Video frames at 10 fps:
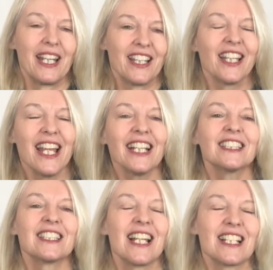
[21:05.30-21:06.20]
in the
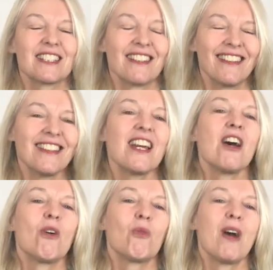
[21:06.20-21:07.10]
next lesson,
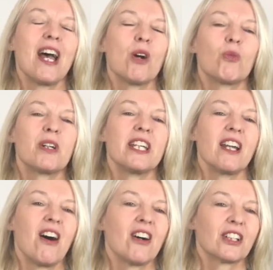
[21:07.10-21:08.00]
where we
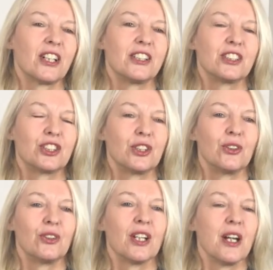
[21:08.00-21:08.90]
are going
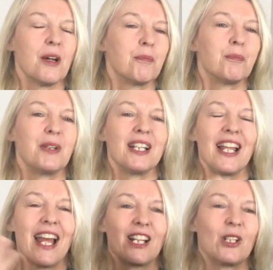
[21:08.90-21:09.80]
to be
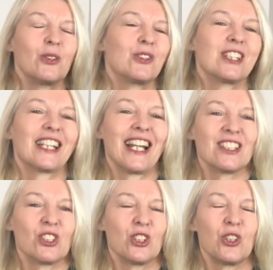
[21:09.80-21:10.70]
let loose
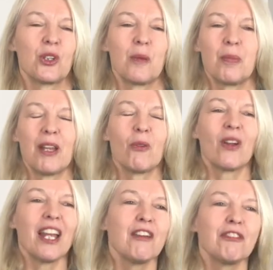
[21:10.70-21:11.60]
again, so you can play
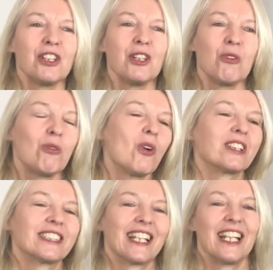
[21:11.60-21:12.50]
whatever you
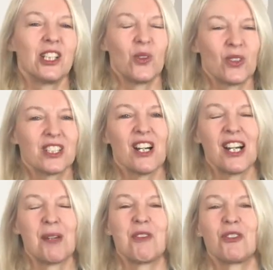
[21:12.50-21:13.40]
want in your
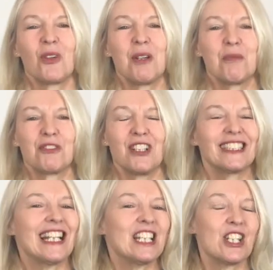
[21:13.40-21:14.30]
time of your
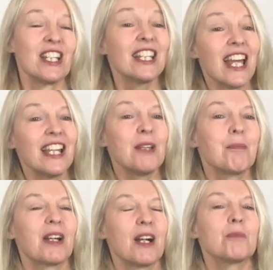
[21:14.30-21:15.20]
improvisation, and then it
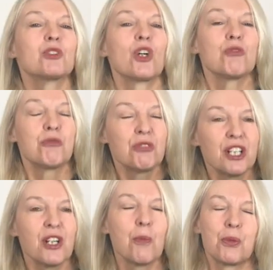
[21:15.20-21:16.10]
becomes a
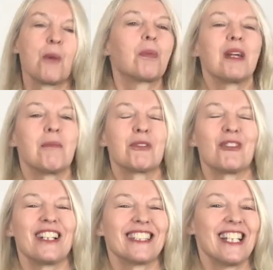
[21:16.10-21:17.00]
real proper
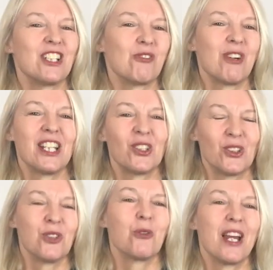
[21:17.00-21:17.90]
improvisation where you can
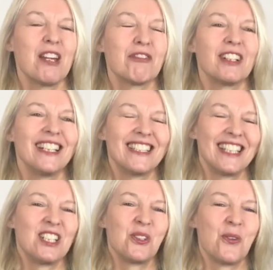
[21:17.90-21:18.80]
do whatever is
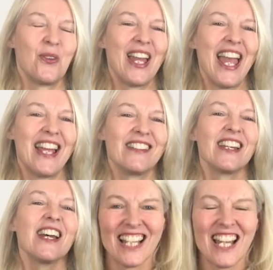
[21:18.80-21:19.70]
in your head.
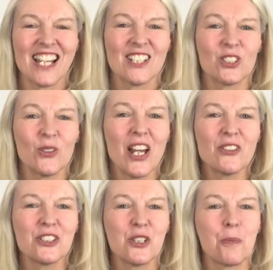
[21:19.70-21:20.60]
So now
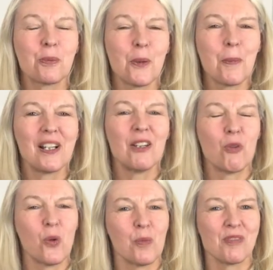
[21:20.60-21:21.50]
that you're properly
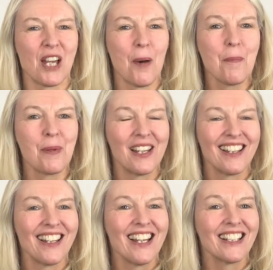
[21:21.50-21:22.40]
warmed up,
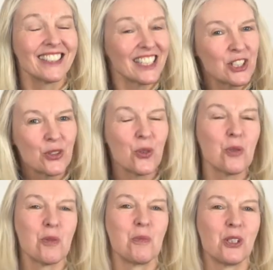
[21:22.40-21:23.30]
get your
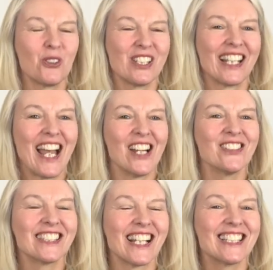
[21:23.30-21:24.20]
normal music out
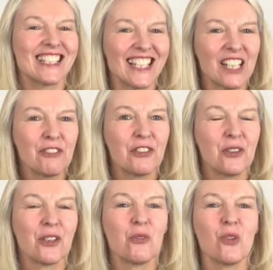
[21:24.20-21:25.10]
and see if you
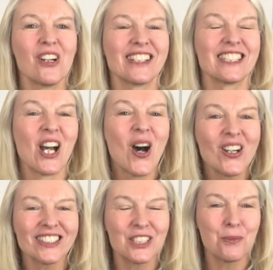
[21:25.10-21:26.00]
can work as hard
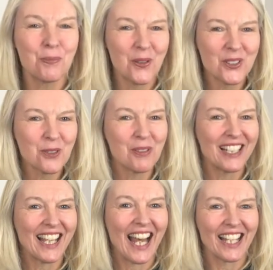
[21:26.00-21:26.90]
as you possibly
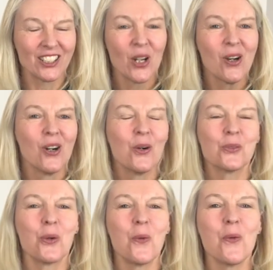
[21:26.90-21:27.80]
can on
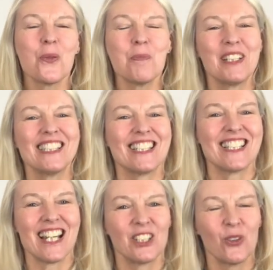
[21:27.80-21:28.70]
all the pieces
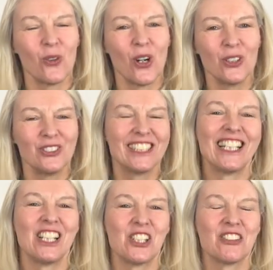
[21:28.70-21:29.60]
that your own
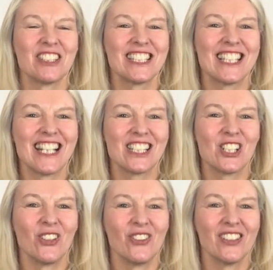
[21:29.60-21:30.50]
teacher has set you.